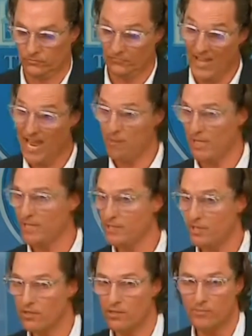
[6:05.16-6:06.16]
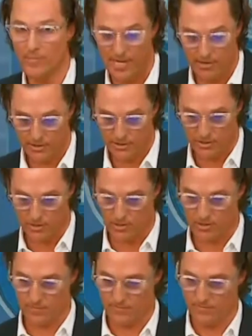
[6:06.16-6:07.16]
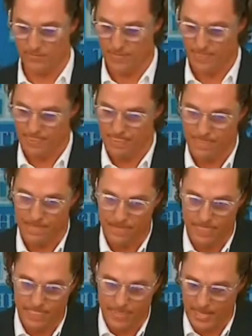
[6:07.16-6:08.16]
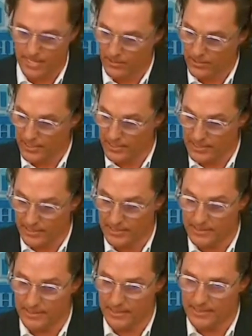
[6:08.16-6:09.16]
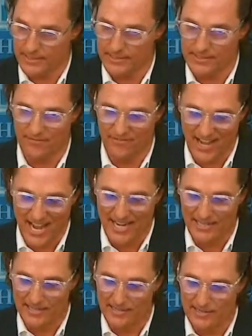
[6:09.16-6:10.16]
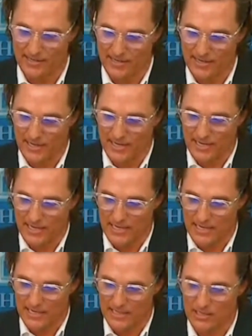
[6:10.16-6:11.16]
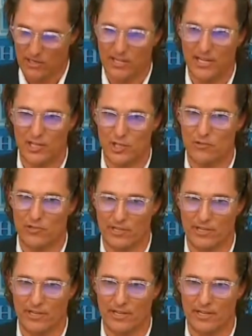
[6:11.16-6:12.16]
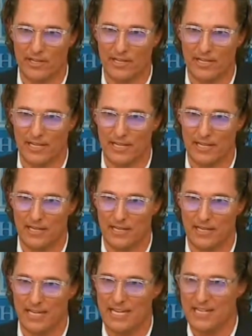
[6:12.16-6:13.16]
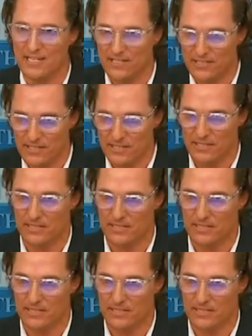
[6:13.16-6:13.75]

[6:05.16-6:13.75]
Families are, parents are. And look, as divided as our country is,